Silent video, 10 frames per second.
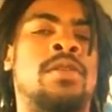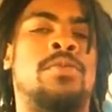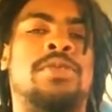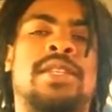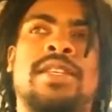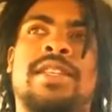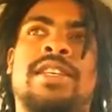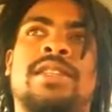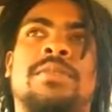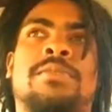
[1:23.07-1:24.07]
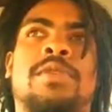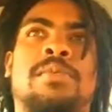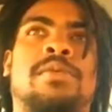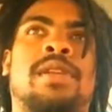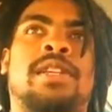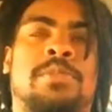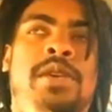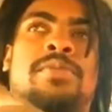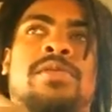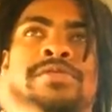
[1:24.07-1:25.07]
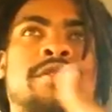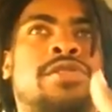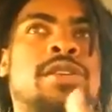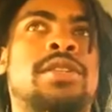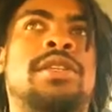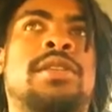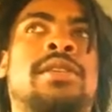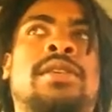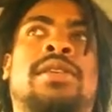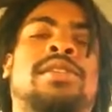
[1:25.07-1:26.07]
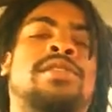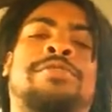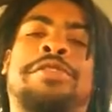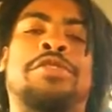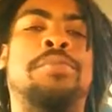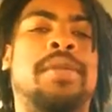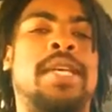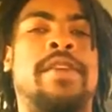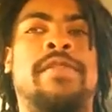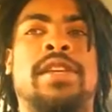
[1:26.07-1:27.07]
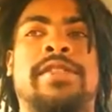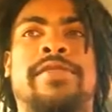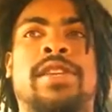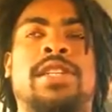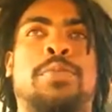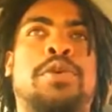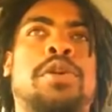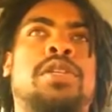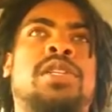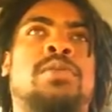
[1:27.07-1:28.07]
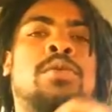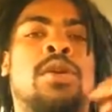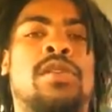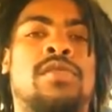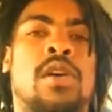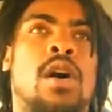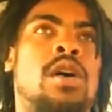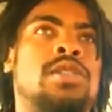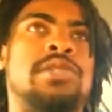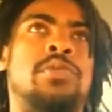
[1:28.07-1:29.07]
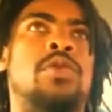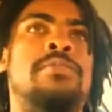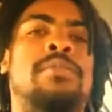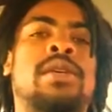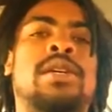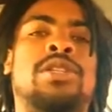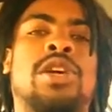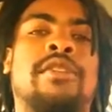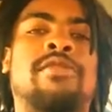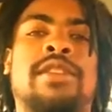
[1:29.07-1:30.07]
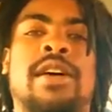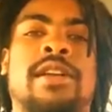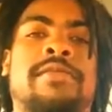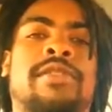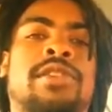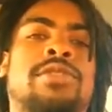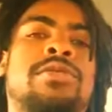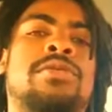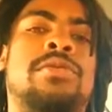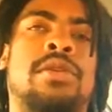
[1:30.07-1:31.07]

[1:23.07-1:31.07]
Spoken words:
We see these people as people, of course, and different humans having different experiences. But what if we're all just one blood traveling down the vessel